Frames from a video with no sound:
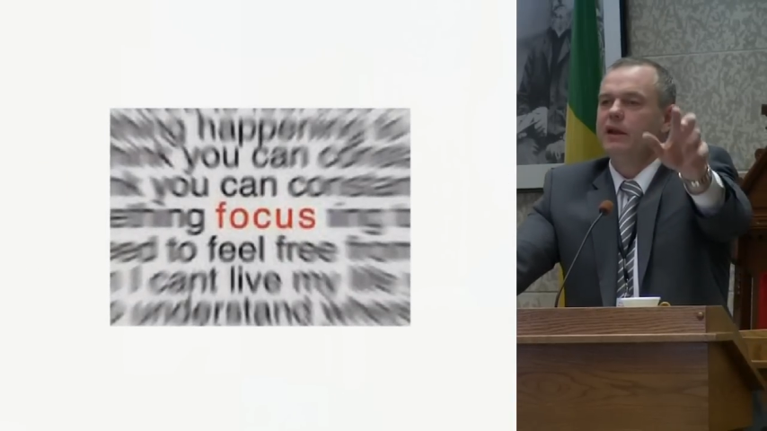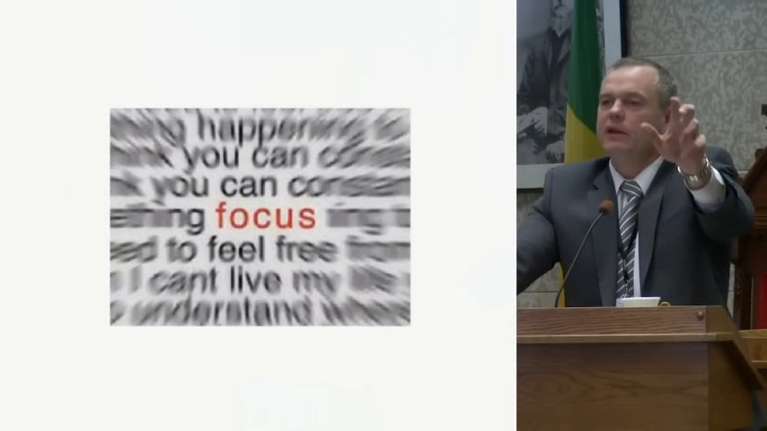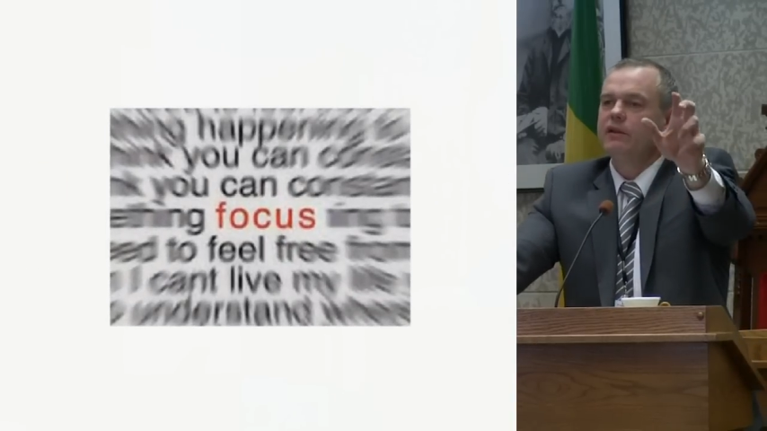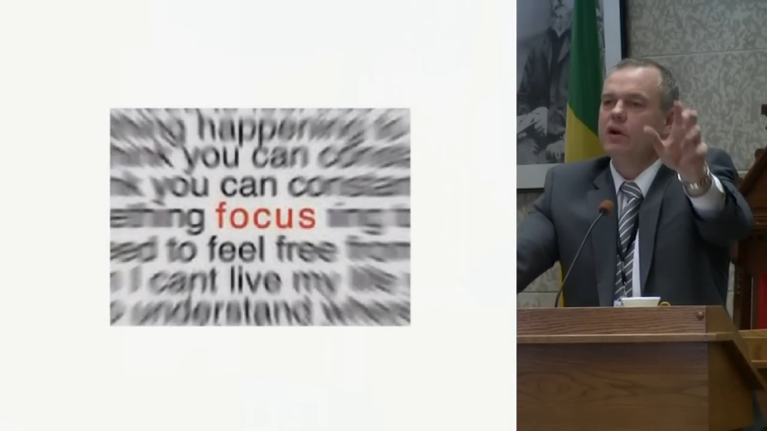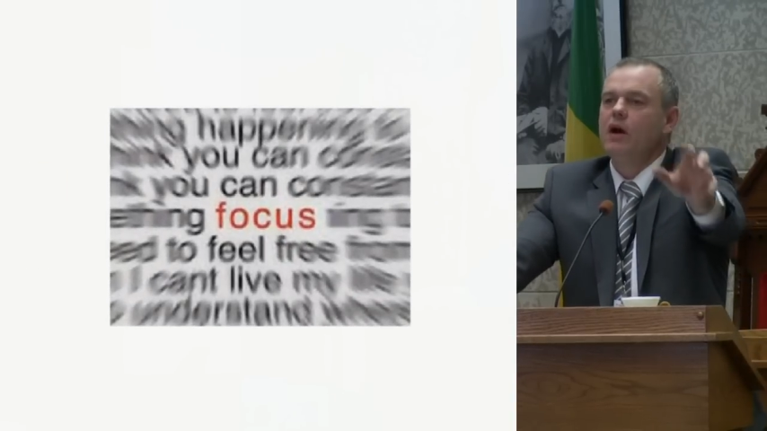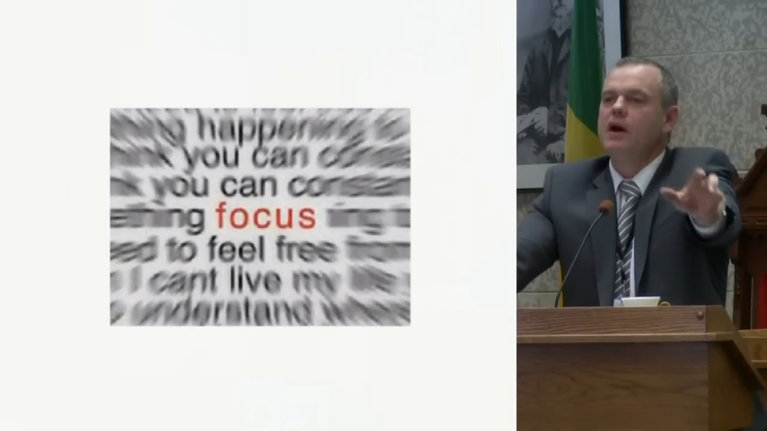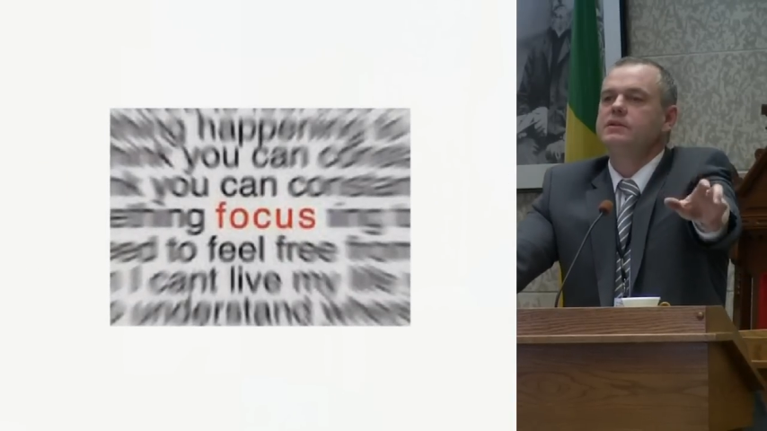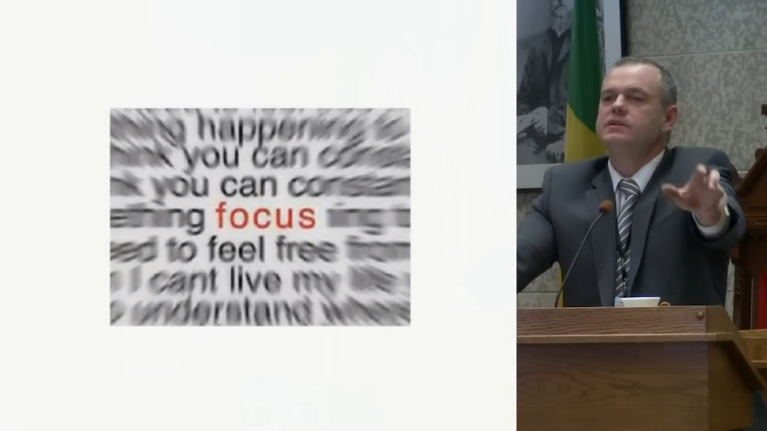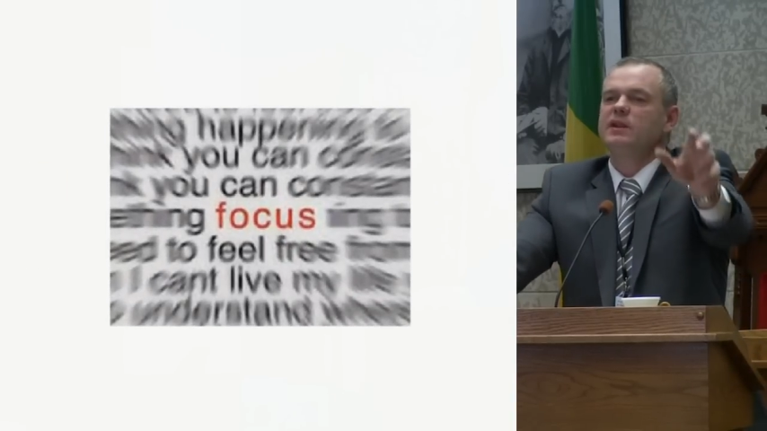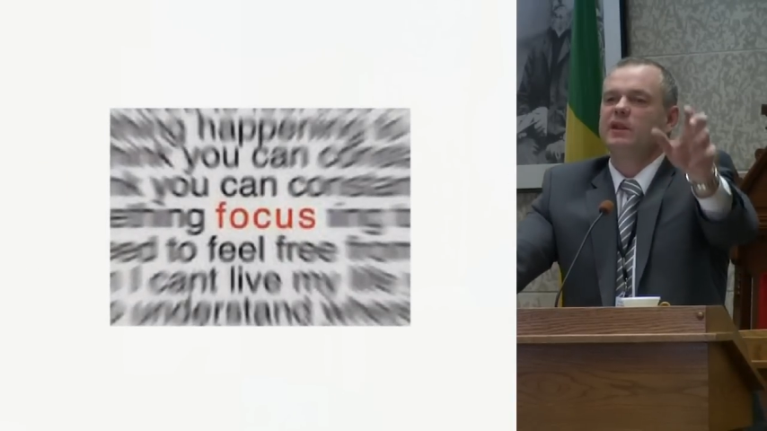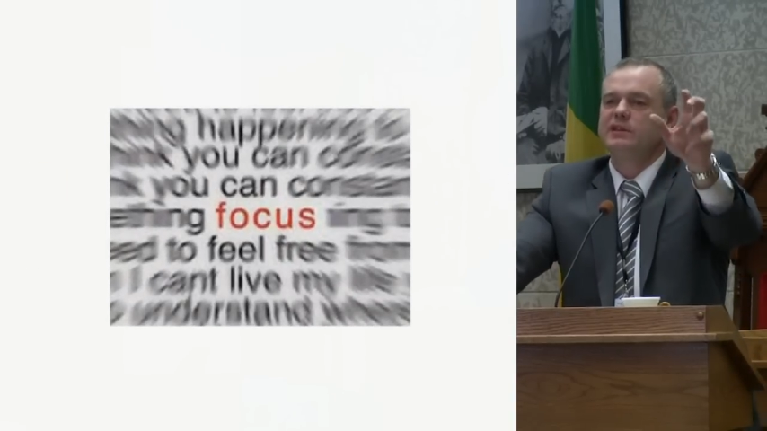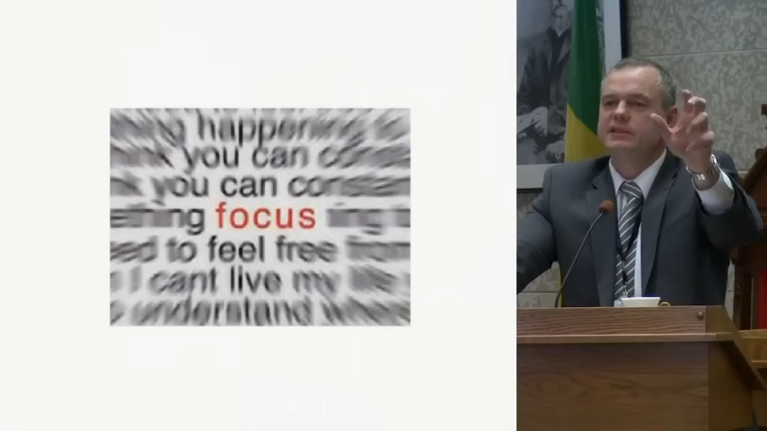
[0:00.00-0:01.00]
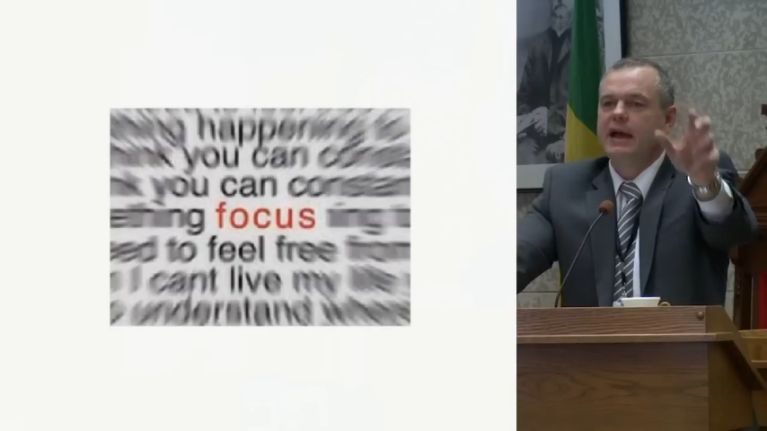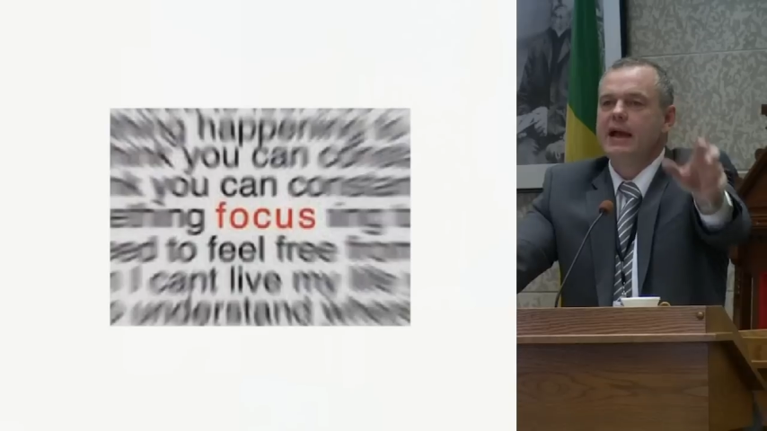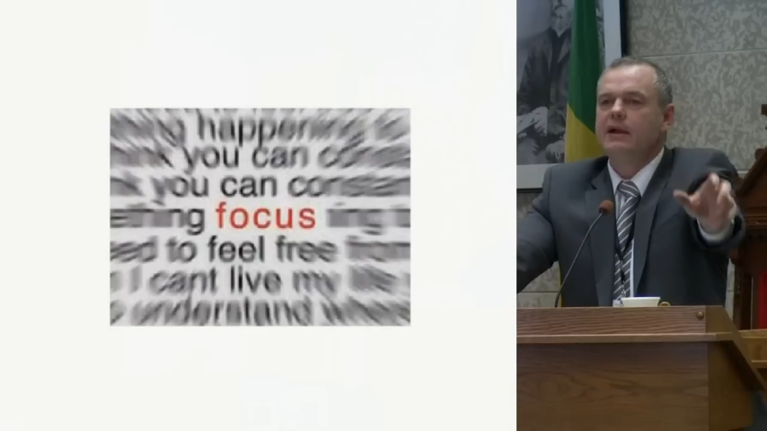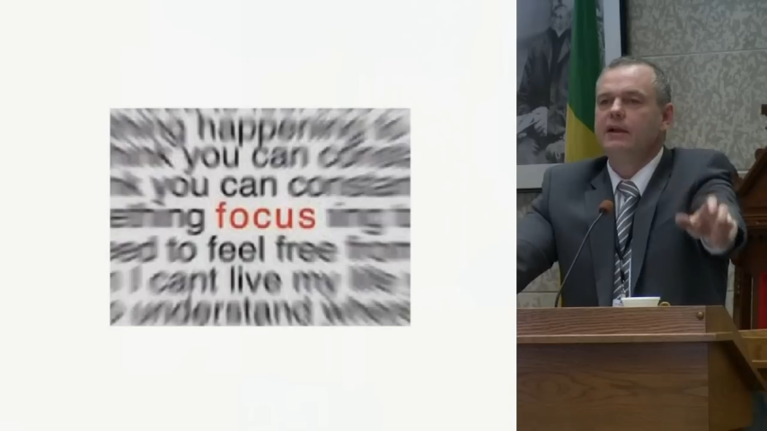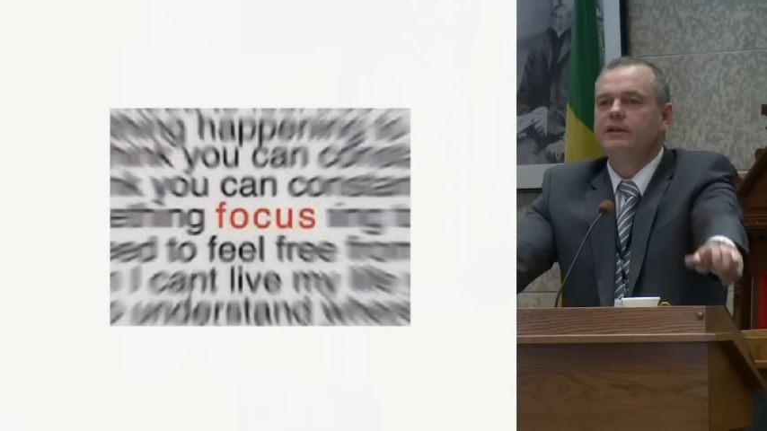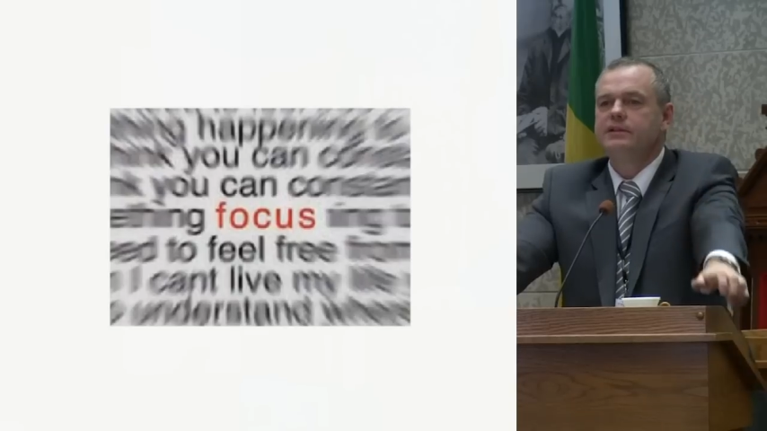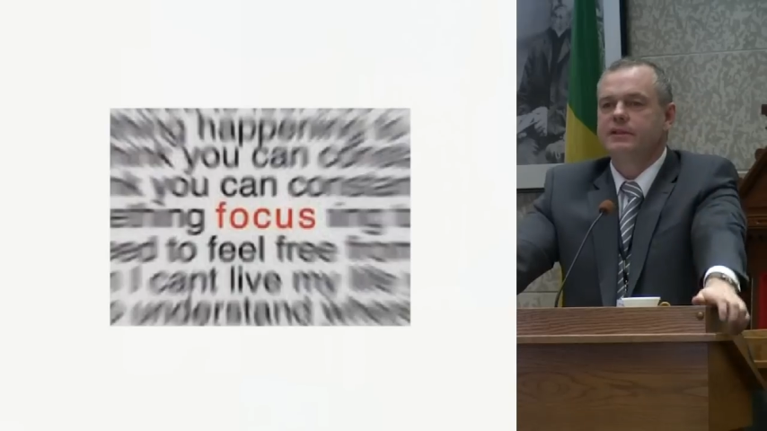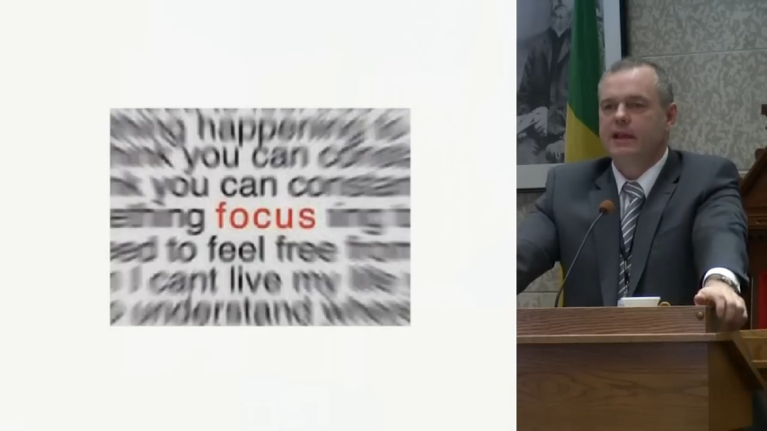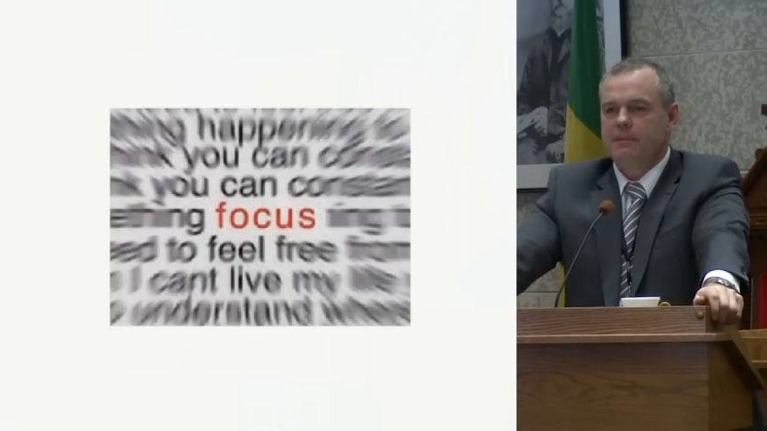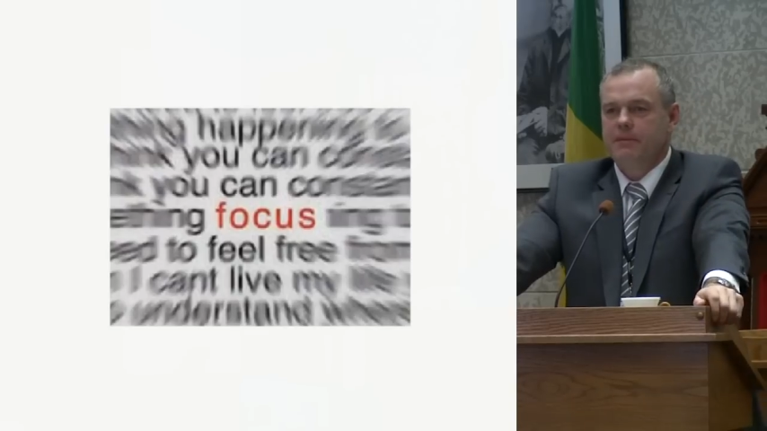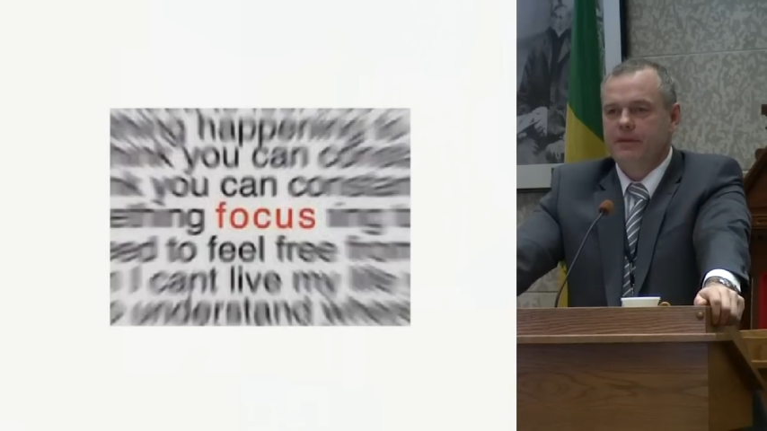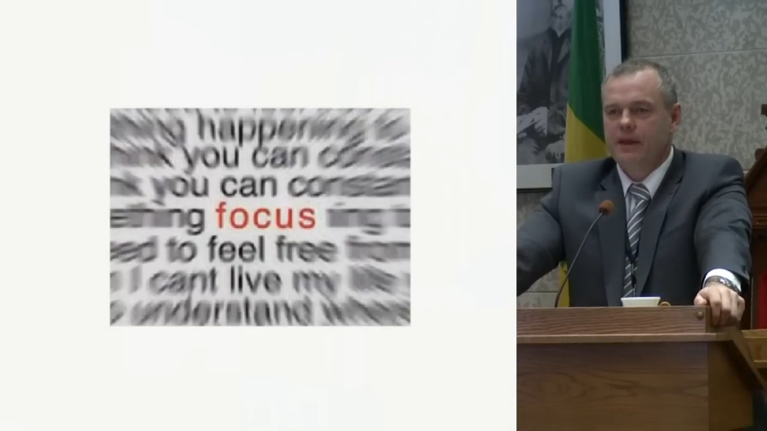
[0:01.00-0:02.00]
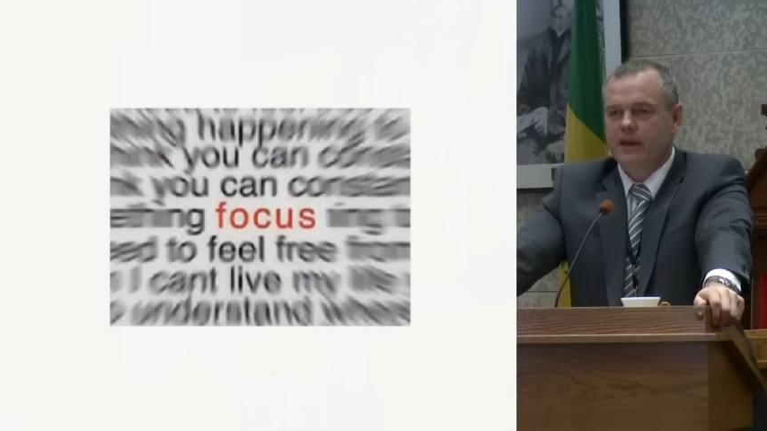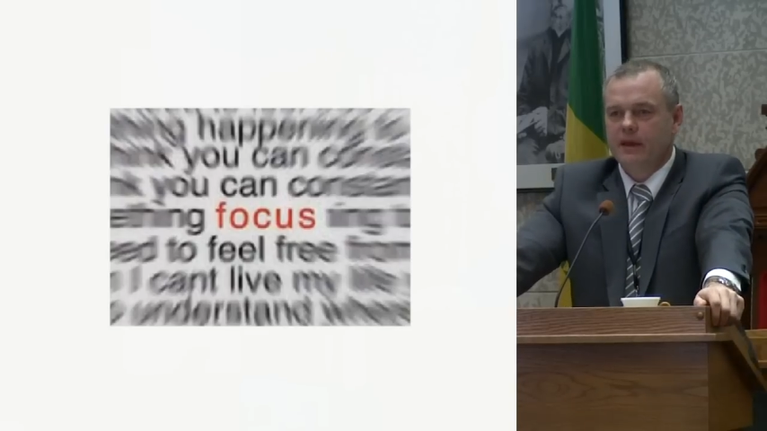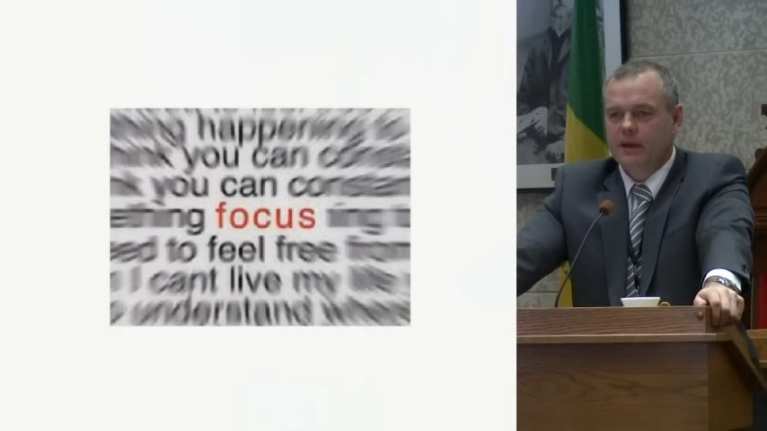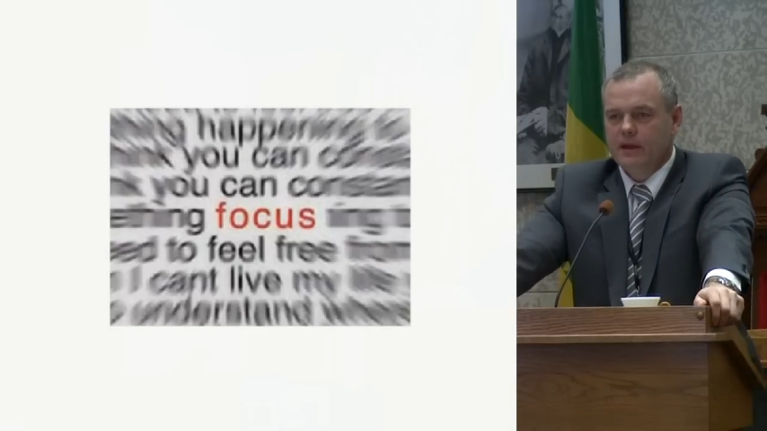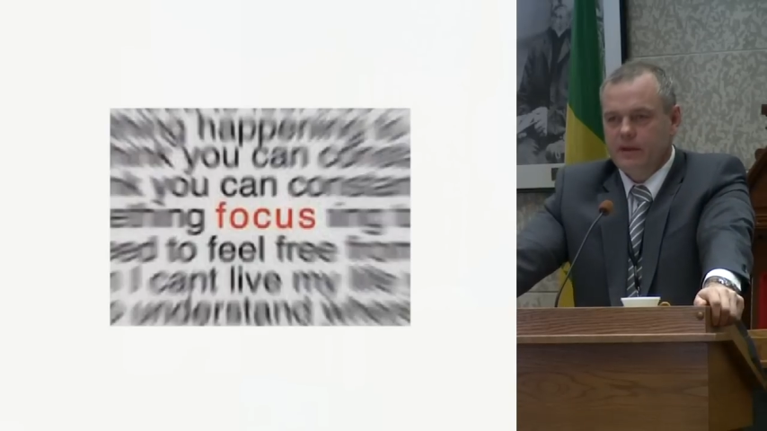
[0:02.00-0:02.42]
and cost them exactly the same thing